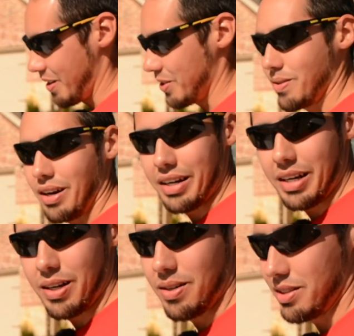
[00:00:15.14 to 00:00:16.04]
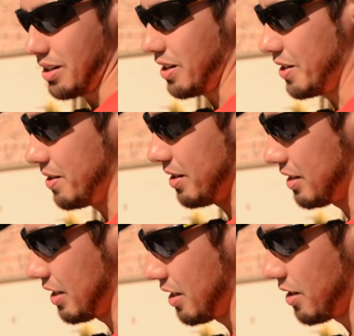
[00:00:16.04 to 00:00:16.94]
This right here is a
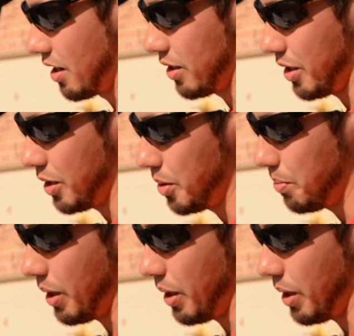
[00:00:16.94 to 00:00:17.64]
$110